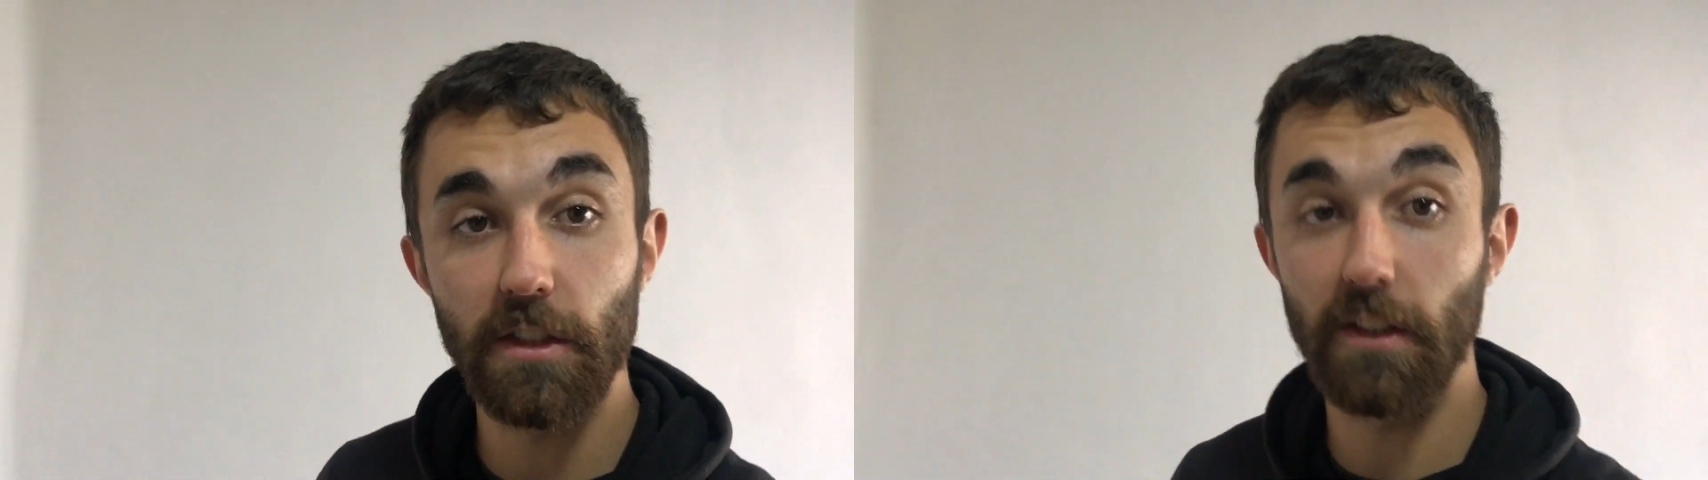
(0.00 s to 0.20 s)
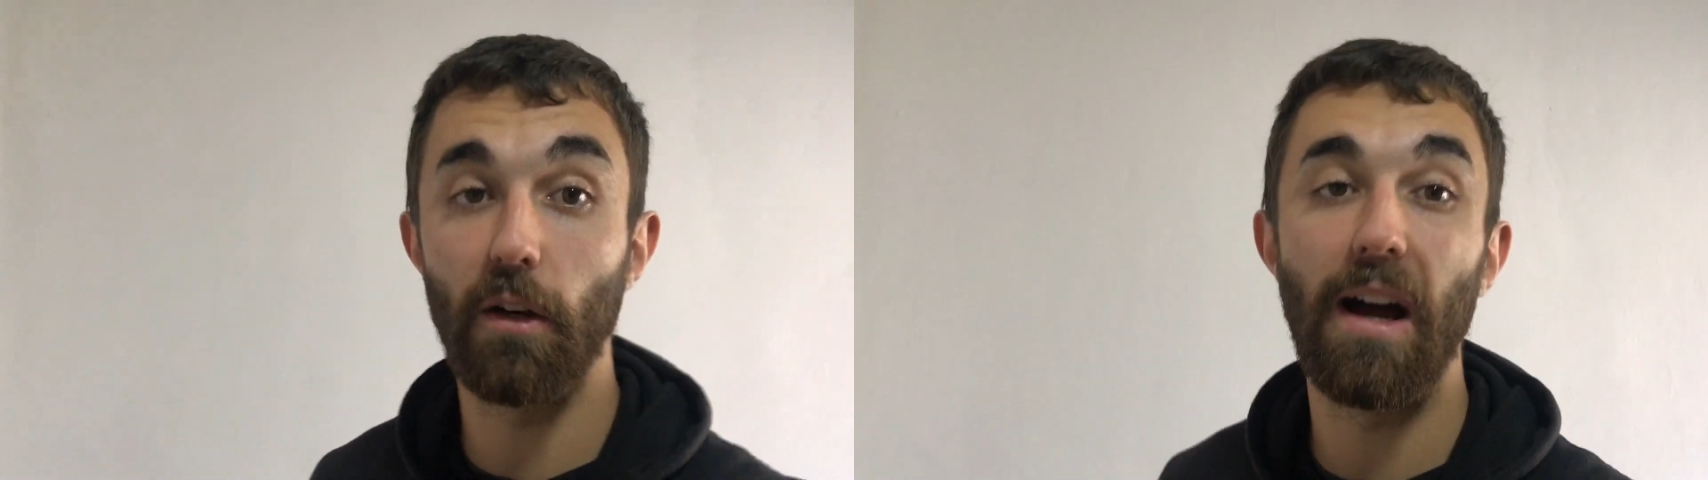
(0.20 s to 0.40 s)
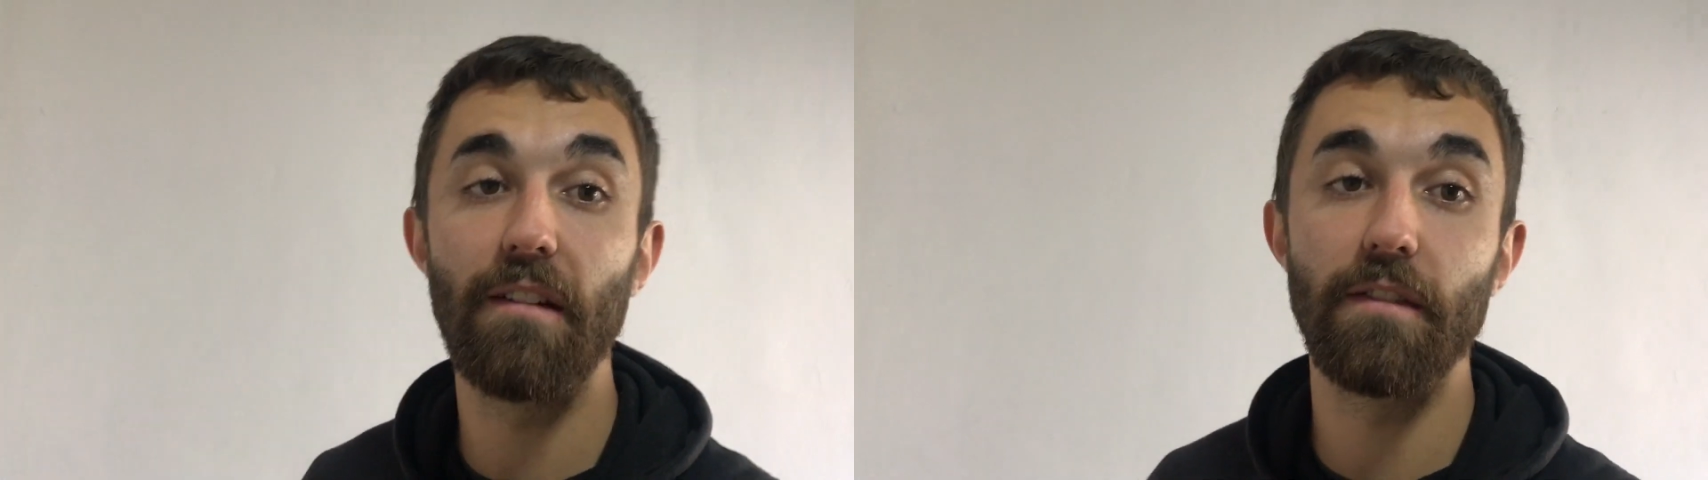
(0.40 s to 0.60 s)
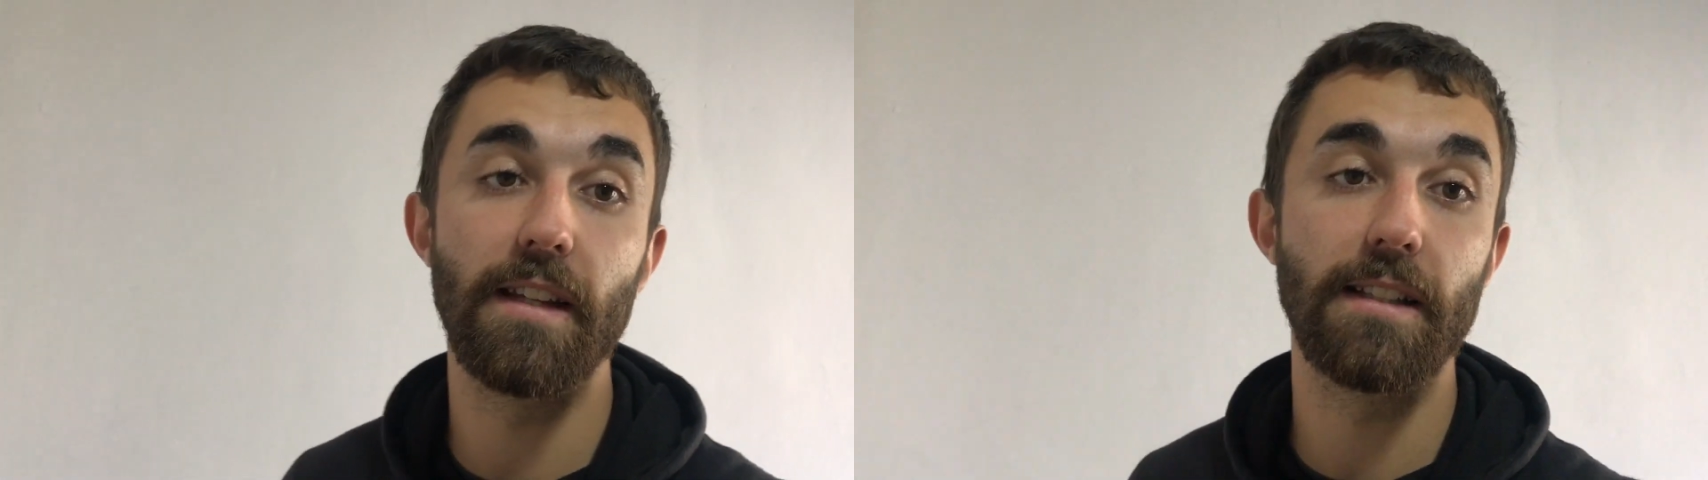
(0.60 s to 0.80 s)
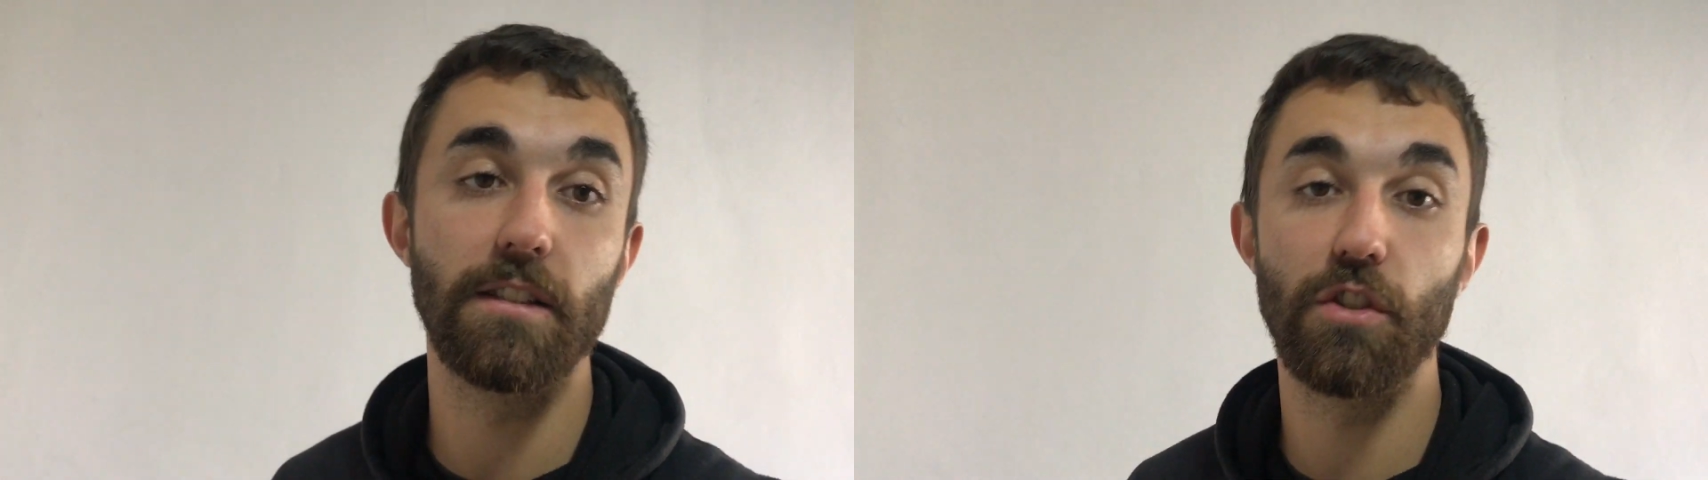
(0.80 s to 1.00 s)
so yeah, I'll have
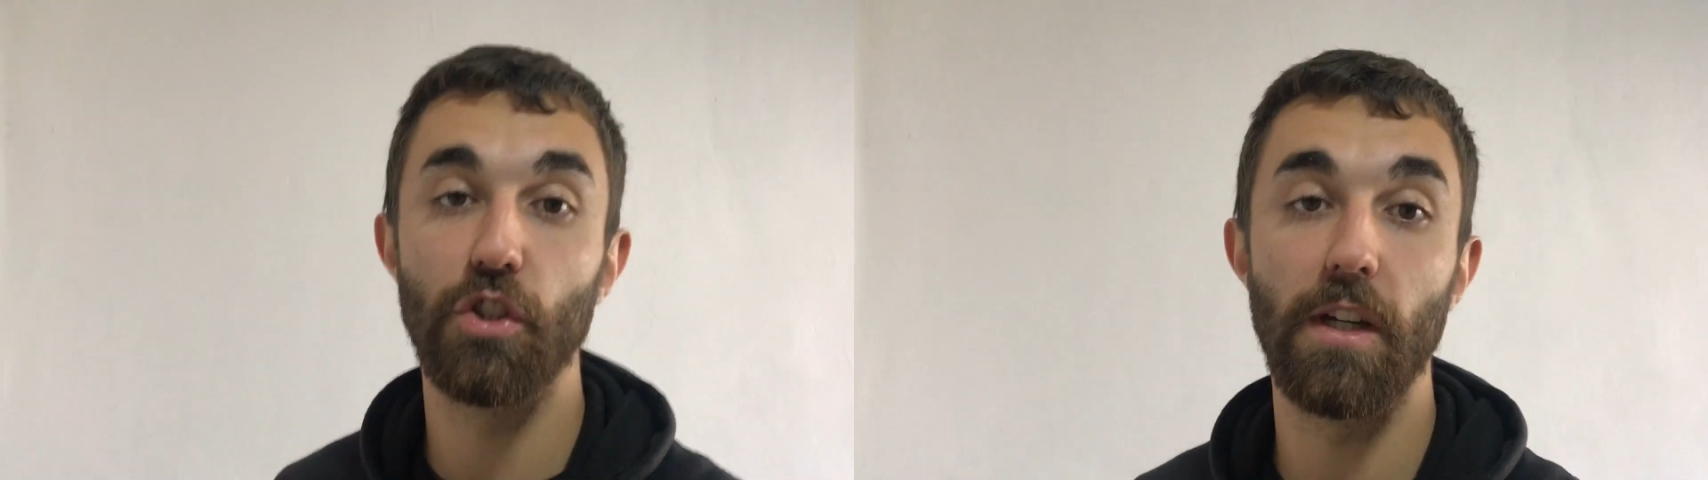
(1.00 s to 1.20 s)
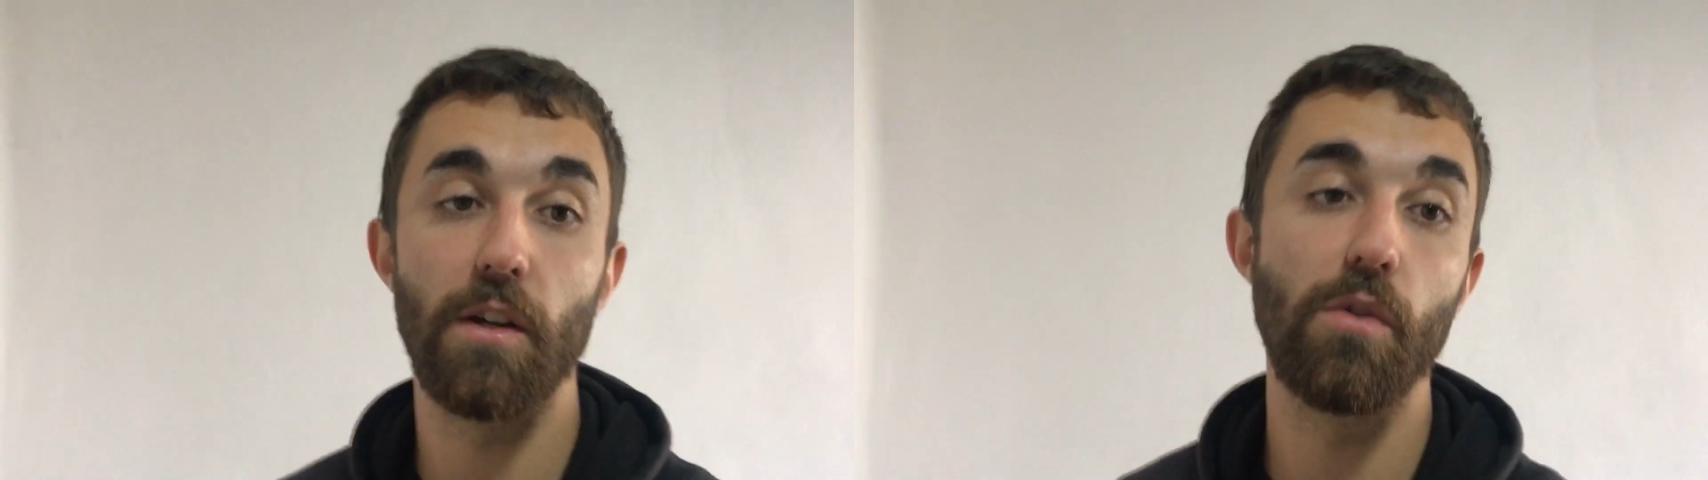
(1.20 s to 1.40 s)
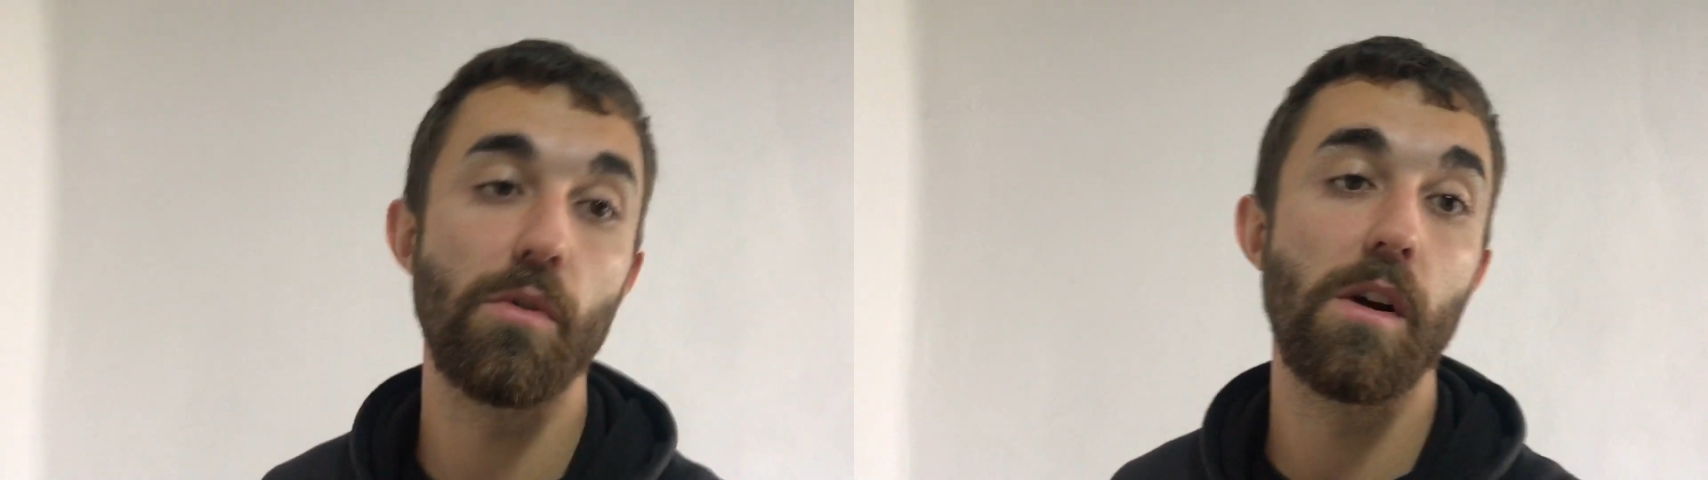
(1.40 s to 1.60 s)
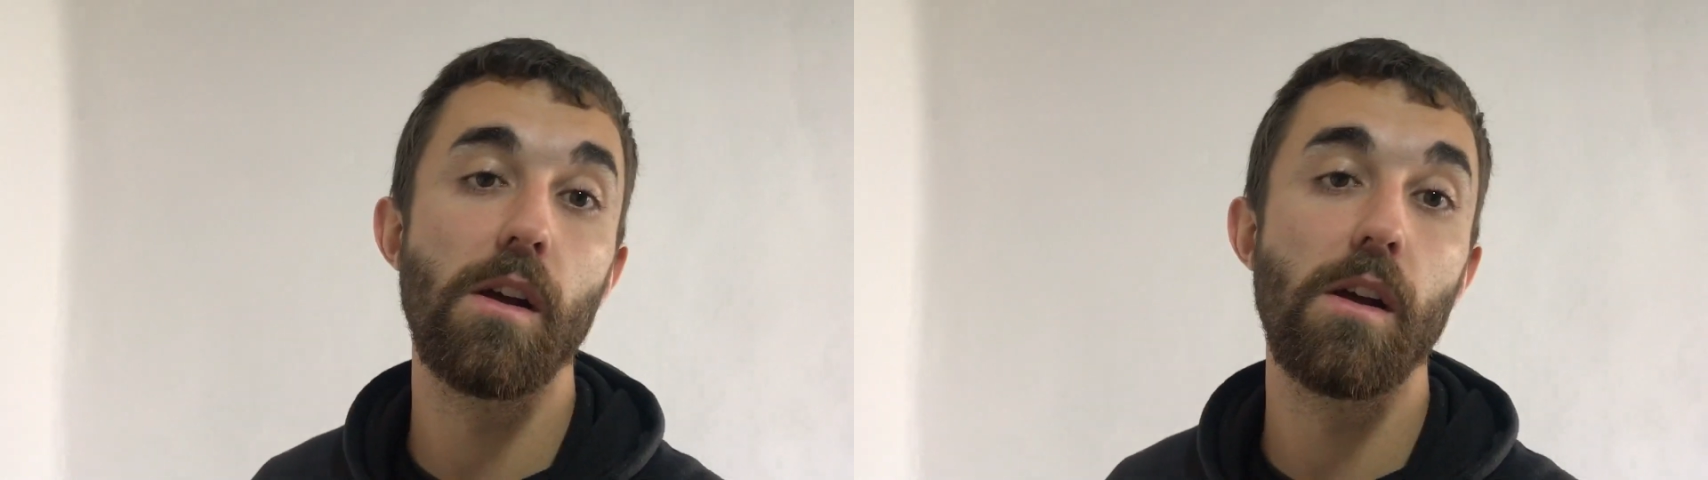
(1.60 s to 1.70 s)
this, chill,